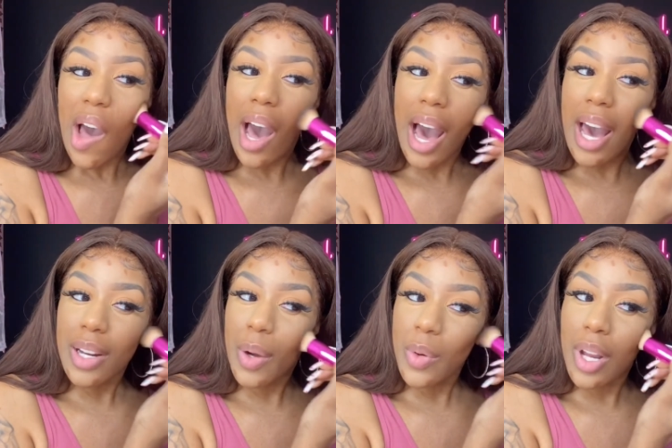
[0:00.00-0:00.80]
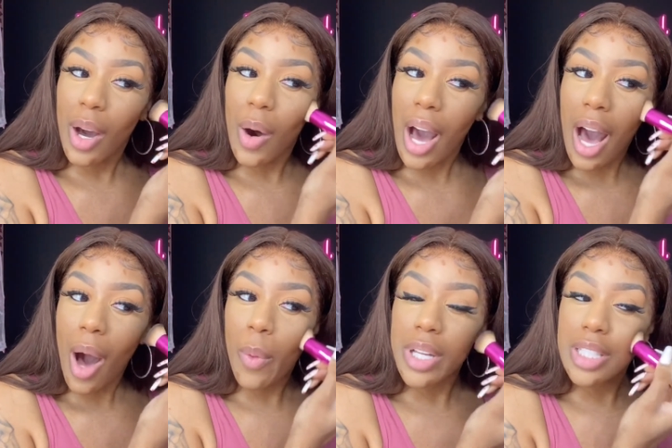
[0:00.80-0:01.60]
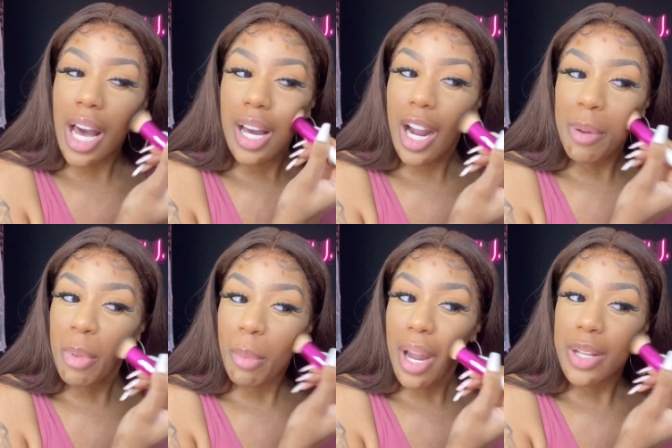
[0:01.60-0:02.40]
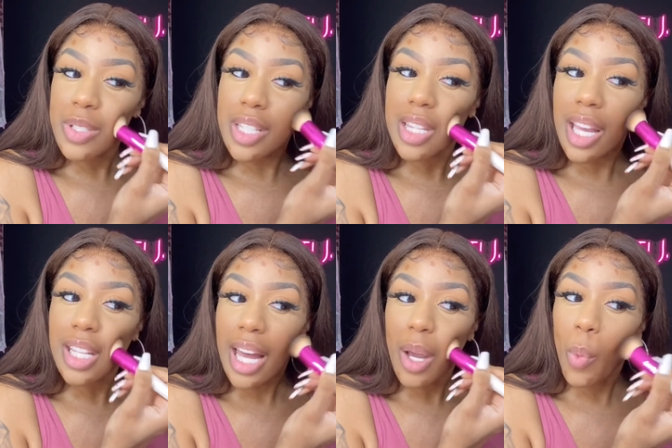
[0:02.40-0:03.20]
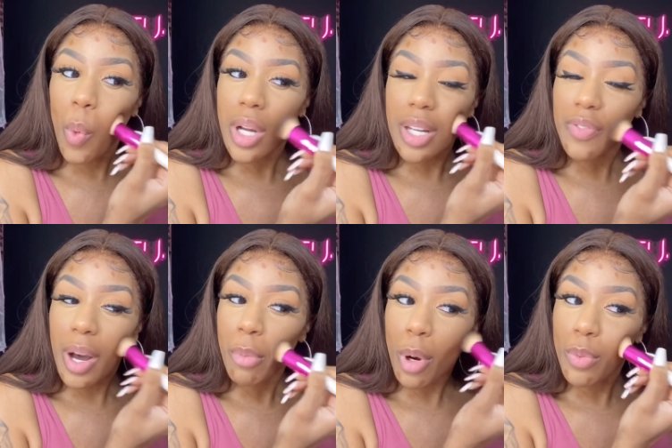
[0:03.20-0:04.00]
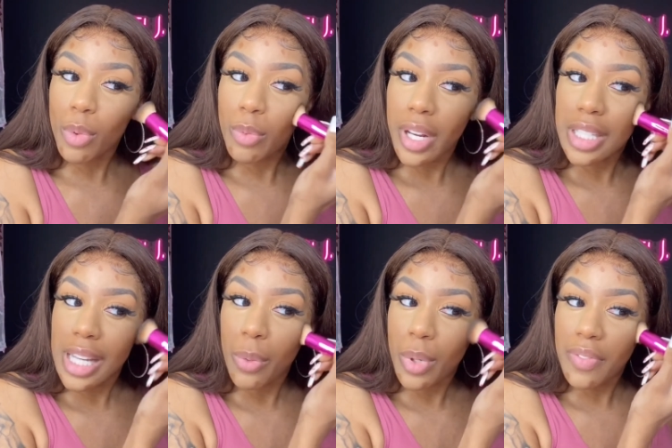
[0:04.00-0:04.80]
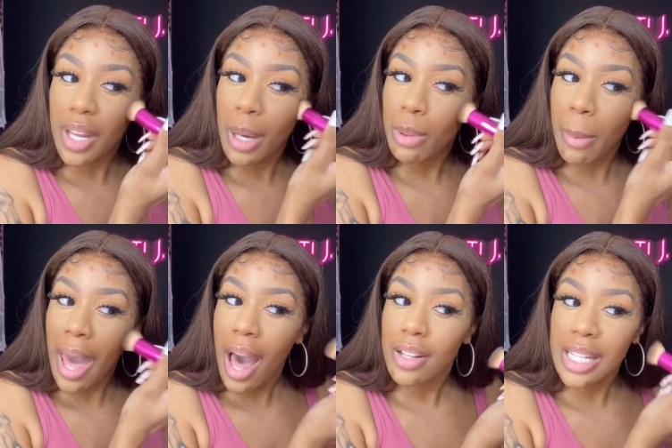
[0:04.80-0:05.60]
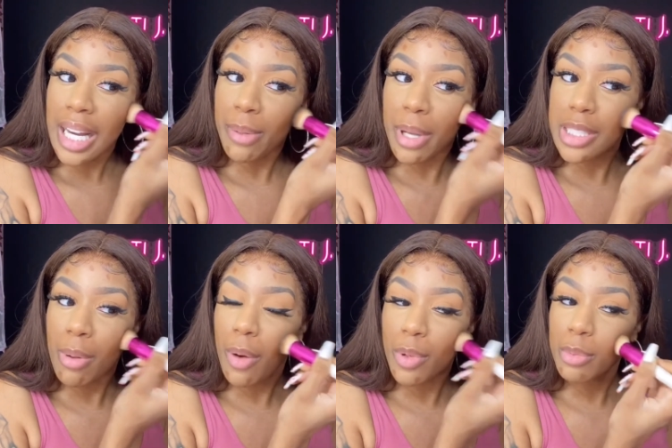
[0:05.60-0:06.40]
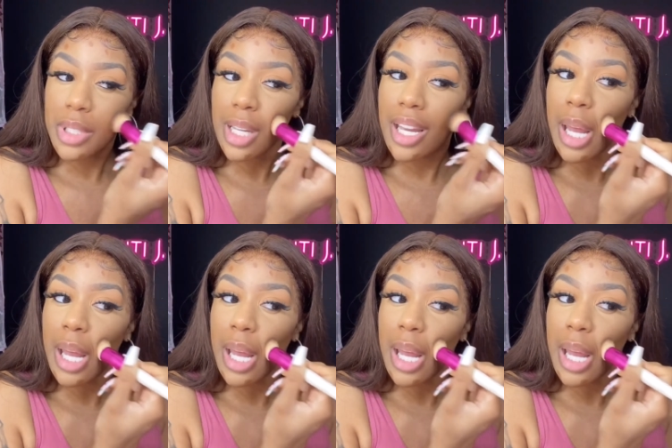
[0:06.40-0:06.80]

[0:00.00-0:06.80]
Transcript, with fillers: I don't know. I always, I, I remember I used to think like, what if I'm on Room Raiders? Like, what if they come to my house? I gotta make sure my room clean.